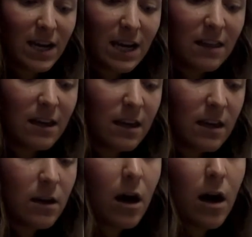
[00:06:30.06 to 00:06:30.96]
anything
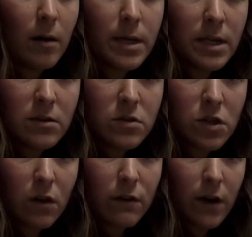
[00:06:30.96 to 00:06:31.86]
in common
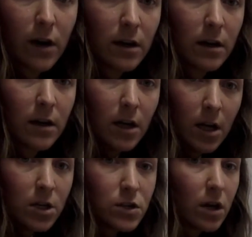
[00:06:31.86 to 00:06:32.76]
so far?
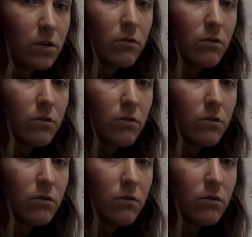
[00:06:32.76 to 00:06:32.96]
So